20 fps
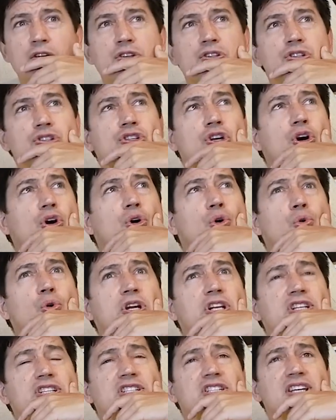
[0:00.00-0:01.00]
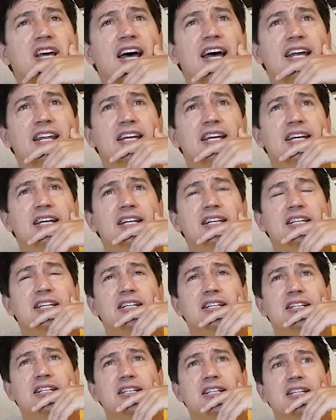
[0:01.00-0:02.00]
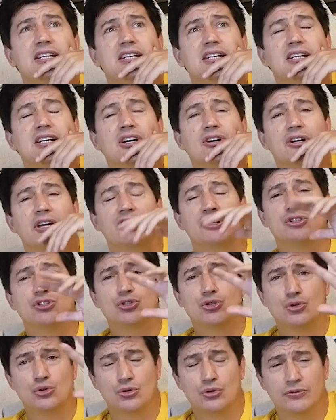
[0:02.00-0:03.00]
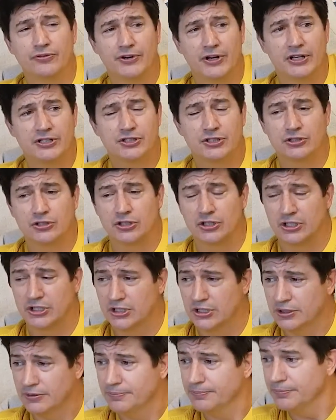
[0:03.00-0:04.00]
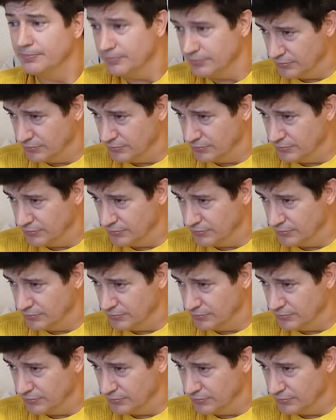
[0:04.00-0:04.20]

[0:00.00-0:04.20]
So we decided, okay, two of us are going to